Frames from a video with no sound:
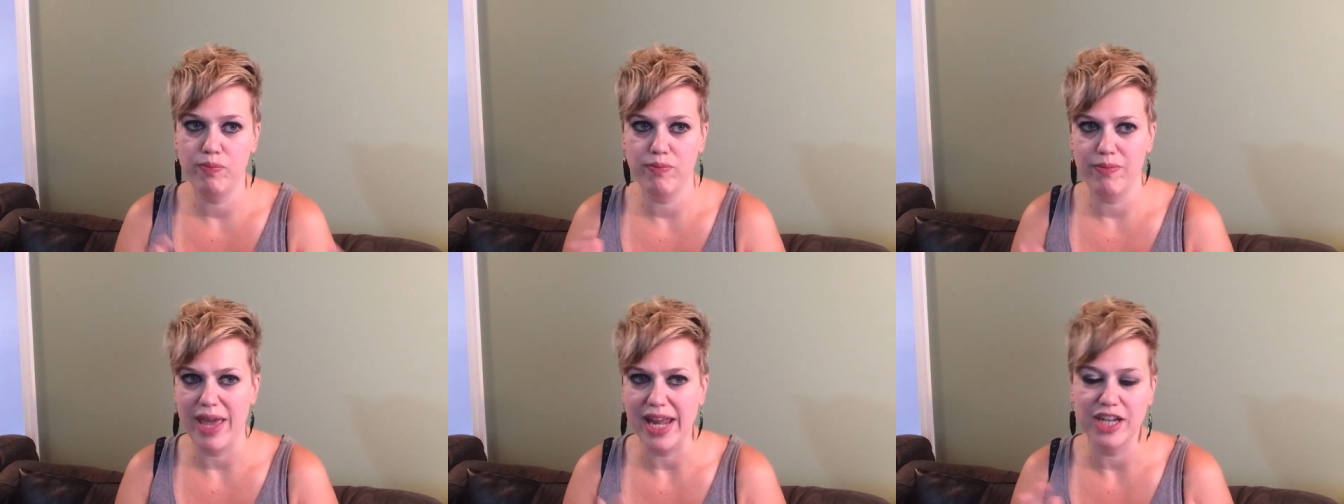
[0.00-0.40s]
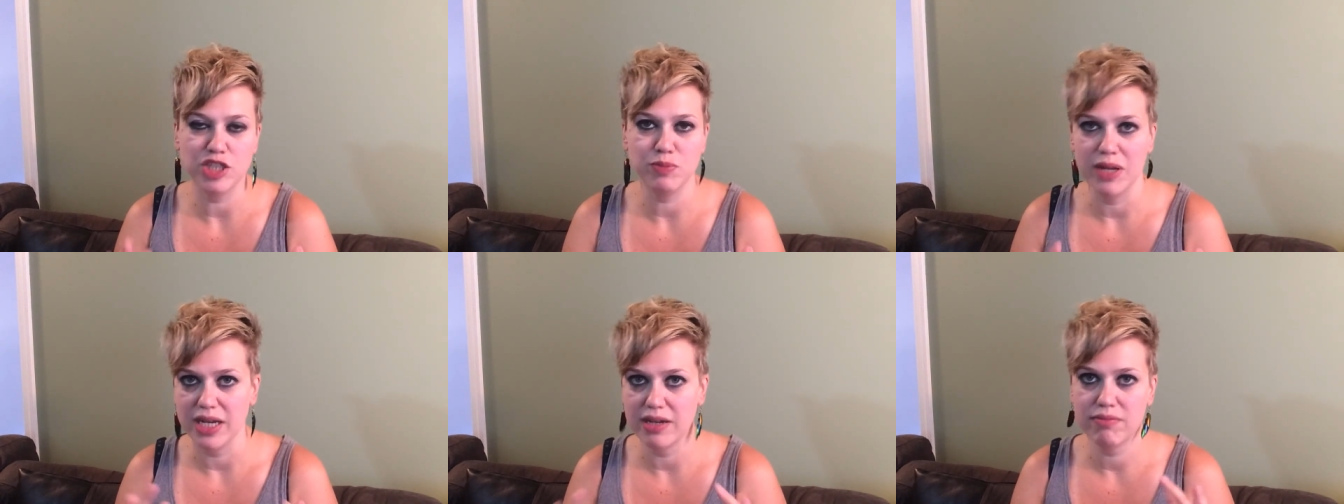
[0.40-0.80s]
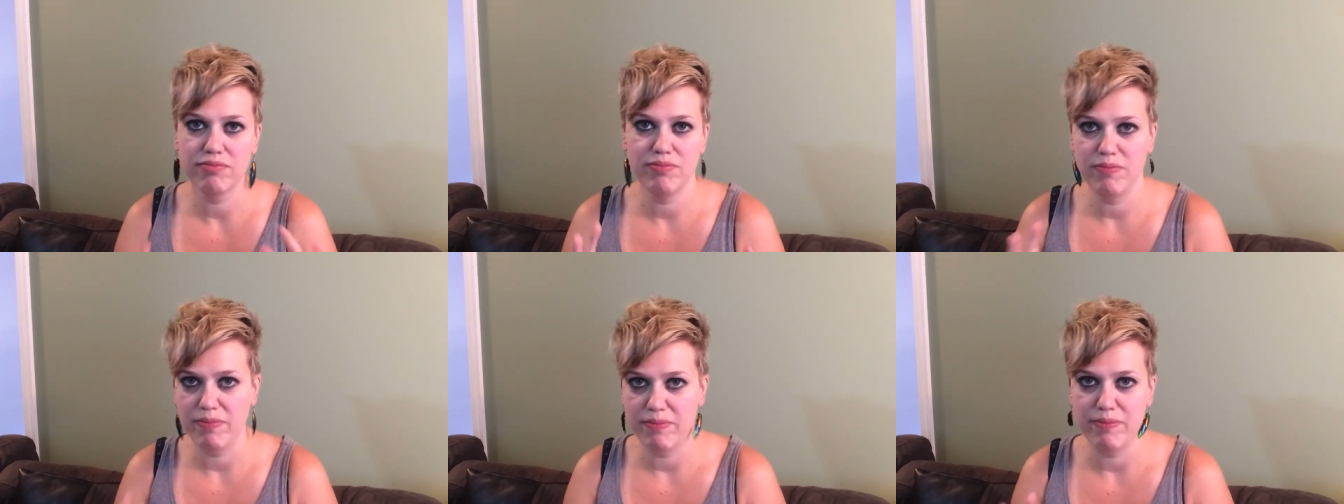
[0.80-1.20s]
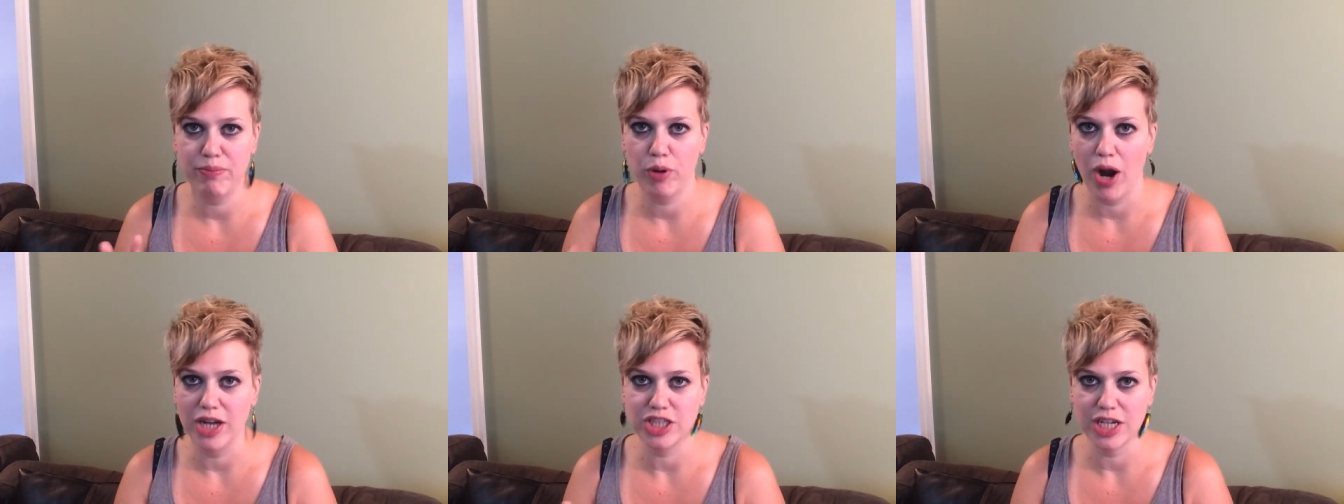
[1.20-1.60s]
management
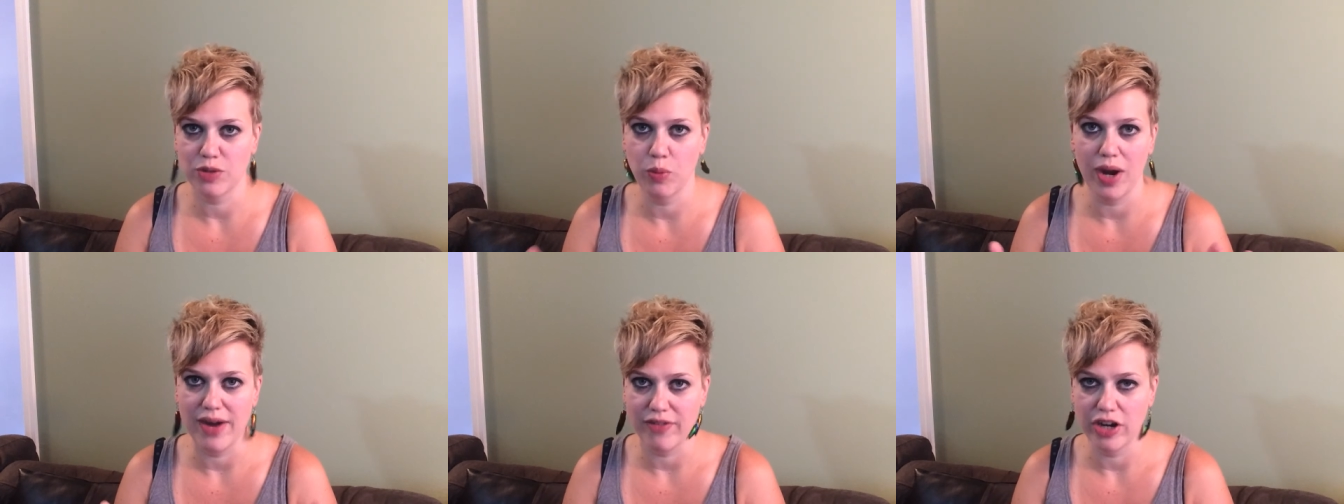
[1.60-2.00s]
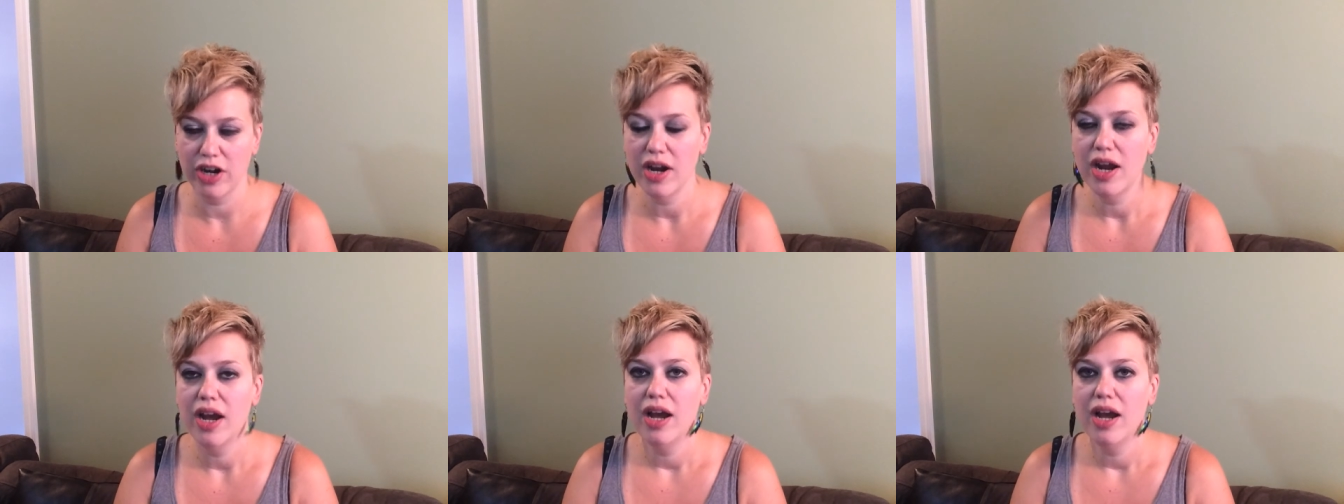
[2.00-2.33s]
project, whatever.